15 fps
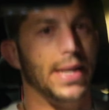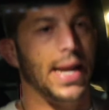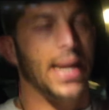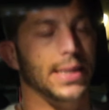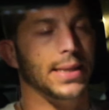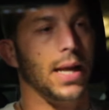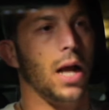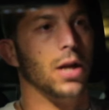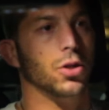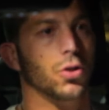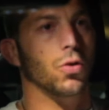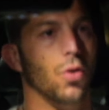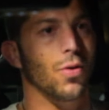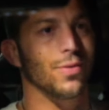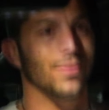
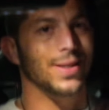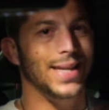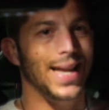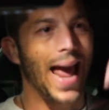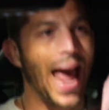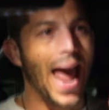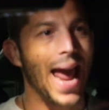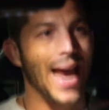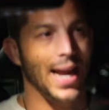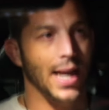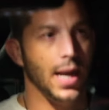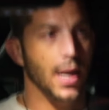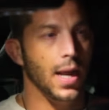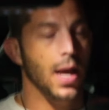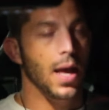testosterone
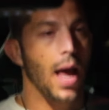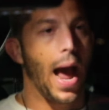tank.